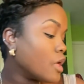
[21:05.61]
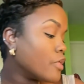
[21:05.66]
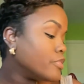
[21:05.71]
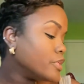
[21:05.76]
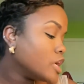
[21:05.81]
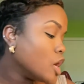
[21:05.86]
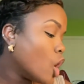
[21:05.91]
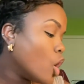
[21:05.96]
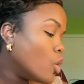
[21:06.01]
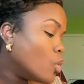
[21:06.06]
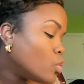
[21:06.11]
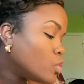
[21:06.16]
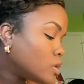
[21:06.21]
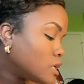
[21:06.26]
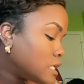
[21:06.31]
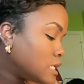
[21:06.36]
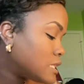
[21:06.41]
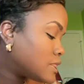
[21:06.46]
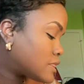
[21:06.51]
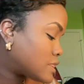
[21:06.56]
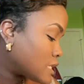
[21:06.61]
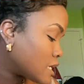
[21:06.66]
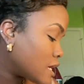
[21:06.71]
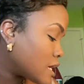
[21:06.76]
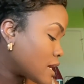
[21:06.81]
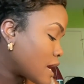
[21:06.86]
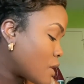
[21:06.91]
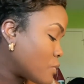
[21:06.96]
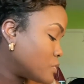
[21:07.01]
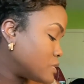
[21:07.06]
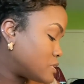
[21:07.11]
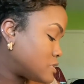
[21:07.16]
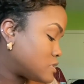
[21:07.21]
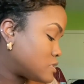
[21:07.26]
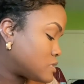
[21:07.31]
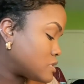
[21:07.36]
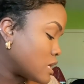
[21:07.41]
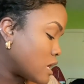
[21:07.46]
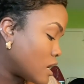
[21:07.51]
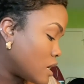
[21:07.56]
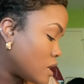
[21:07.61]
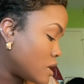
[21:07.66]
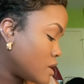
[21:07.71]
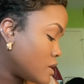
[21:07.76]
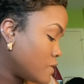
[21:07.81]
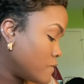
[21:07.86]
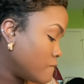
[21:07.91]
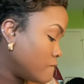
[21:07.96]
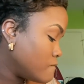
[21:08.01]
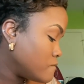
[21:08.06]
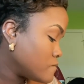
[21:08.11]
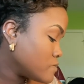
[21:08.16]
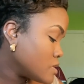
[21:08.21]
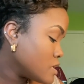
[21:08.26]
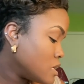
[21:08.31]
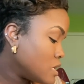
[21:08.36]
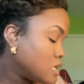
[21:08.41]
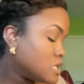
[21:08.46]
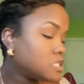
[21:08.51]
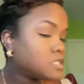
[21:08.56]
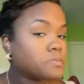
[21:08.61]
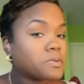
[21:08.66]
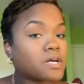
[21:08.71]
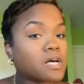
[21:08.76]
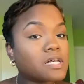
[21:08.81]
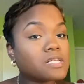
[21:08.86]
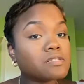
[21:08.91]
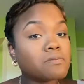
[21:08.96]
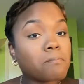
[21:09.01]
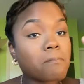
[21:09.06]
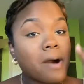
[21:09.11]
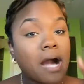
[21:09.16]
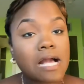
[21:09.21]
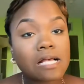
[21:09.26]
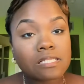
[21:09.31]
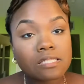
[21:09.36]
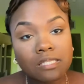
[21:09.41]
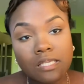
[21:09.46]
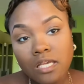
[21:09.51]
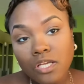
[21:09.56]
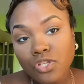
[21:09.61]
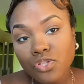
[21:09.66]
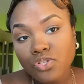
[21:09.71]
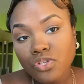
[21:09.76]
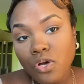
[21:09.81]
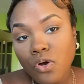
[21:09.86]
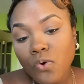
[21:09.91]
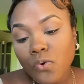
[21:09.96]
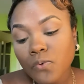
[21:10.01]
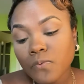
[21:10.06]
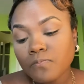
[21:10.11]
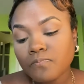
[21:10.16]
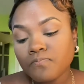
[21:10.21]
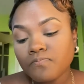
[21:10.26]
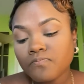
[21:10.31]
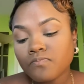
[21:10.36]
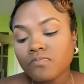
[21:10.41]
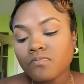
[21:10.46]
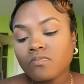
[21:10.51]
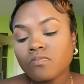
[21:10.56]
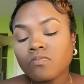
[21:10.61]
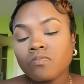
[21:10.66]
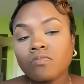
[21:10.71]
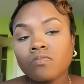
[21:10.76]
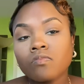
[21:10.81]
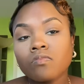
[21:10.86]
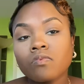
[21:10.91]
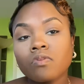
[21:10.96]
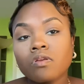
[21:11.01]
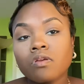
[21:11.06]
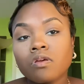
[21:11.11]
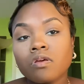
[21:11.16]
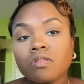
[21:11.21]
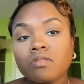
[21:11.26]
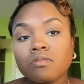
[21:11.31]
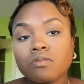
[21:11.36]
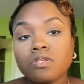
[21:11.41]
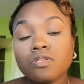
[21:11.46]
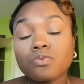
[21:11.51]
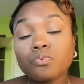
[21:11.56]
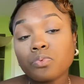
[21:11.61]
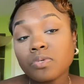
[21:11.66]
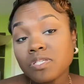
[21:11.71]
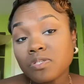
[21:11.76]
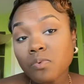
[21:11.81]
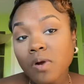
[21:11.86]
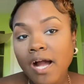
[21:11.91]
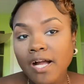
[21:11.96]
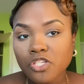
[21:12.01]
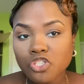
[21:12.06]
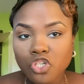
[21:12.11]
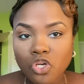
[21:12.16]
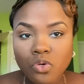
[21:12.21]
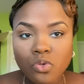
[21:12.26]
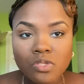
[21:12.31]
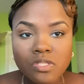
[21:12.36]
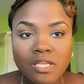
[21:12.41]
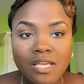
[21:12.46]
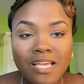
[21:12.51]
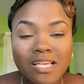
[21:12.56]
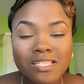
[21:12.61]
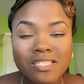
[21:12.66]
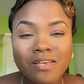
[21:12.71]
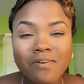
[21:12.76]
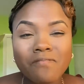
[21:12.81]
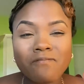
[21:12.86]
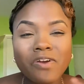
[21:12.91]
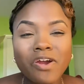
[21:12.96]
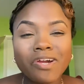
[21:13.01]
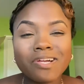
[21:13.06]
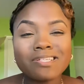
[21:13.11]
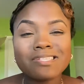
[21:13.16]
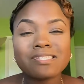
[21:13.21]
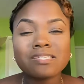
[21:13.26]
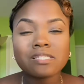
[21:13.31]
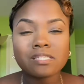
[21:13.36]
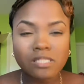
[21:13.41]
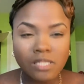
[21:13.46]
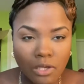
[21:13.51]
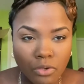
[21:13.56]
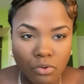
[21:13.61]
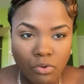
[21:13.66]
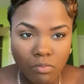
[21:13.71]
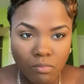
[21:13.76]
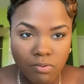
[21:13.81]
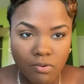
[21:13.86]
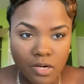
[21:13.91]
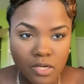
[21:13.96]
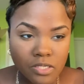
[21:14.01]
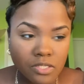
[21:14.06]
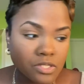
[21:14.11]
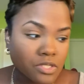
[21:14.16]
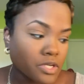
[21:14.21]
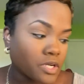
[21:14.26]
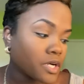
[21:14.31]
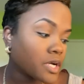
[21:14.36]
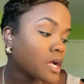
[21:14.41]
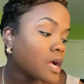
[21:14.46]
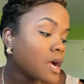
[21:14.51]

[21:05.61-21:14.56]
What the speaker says: The only thing I would say is, because of my skin tone, this is the reason why I chose it. It's a very subtle bronzer.